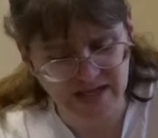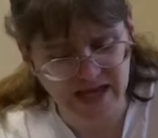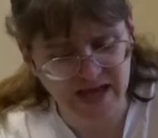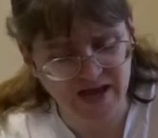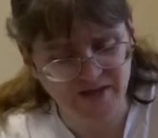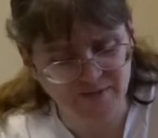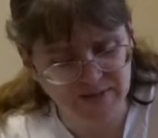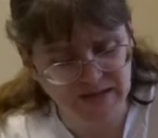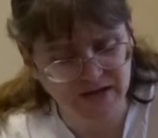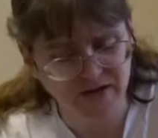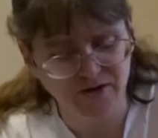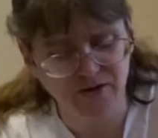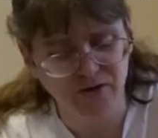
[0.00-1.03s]
gave me
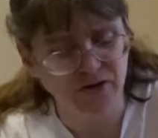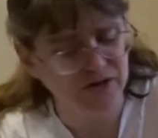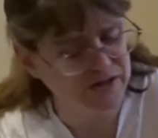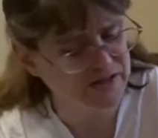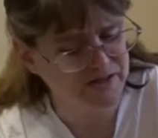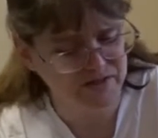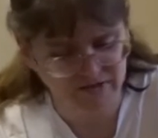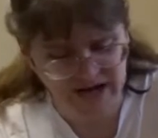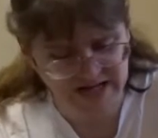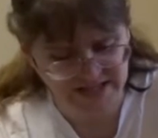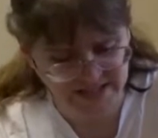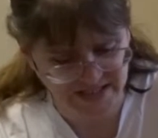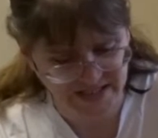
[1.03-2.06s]
a good
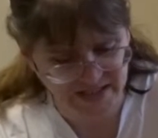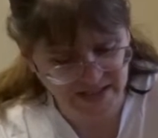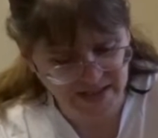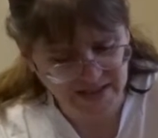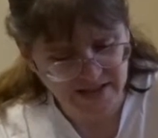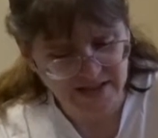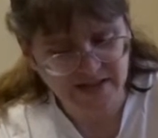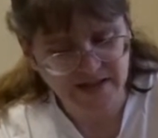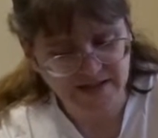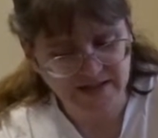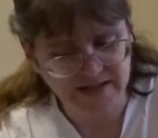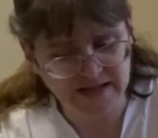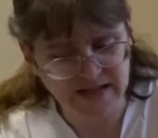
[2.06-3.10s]
thrashing,
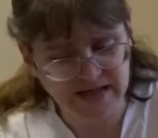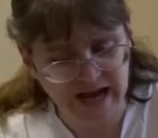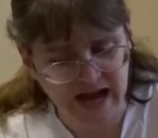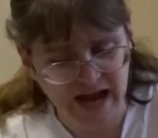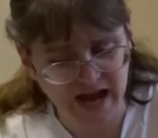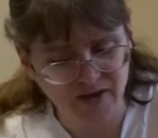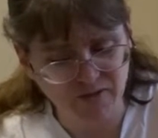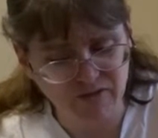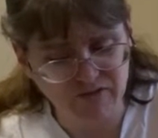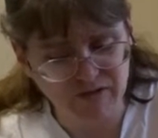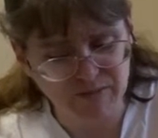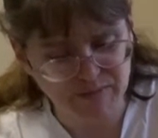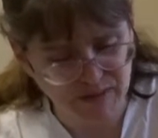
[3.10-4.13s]
so that I would
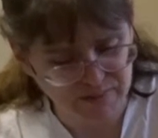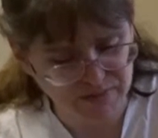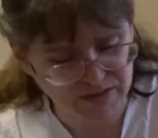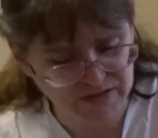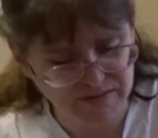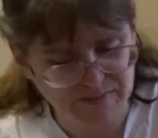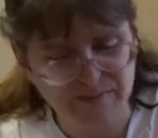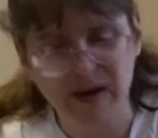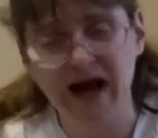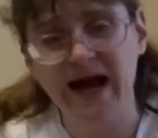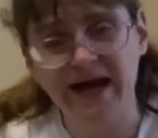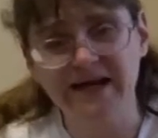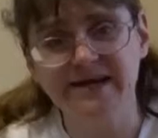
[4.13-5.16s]
remember to
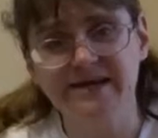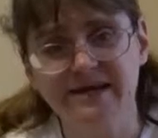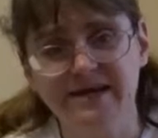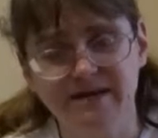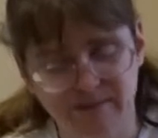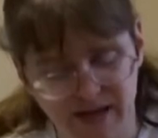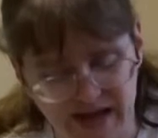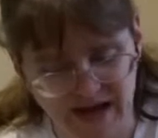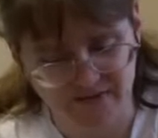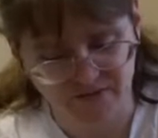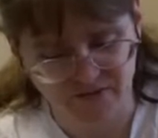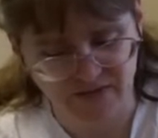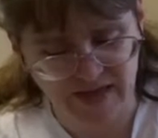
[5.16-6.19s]
mind him
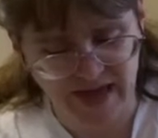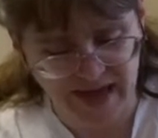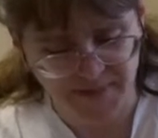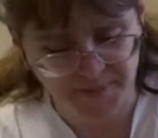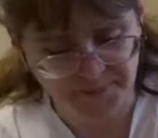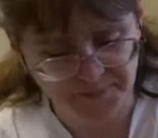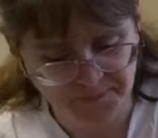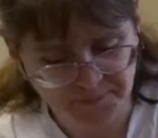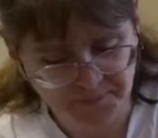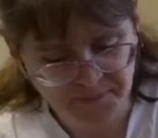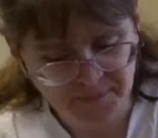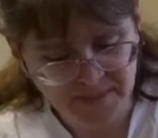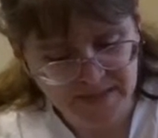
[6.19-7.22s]
after that.
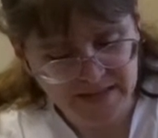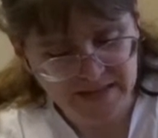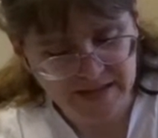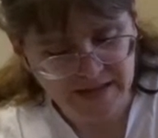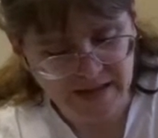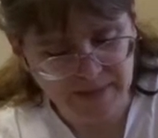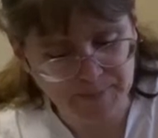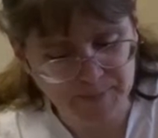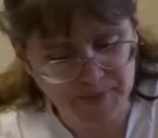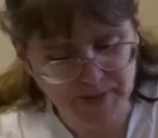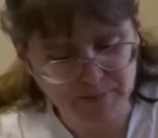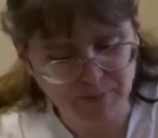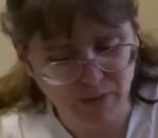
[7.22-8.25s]
A
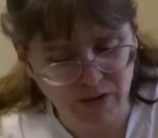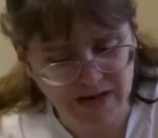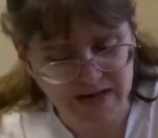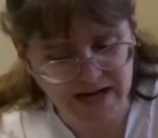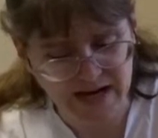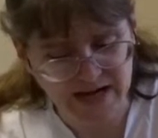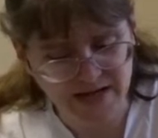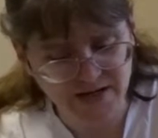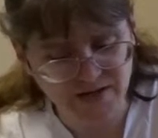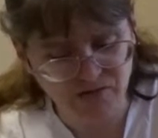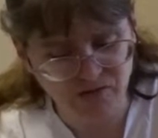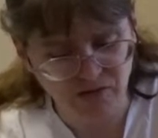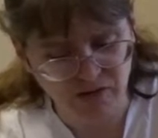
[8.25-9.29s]
big boy 9
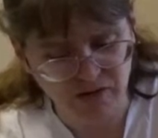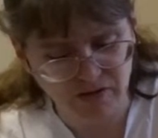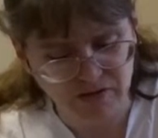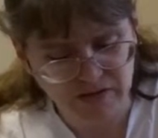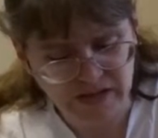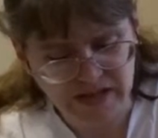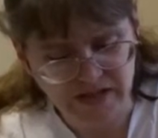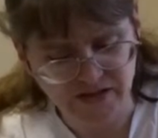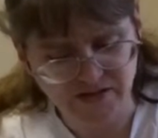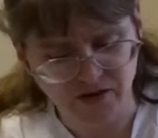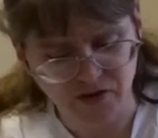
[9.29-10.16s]
years old is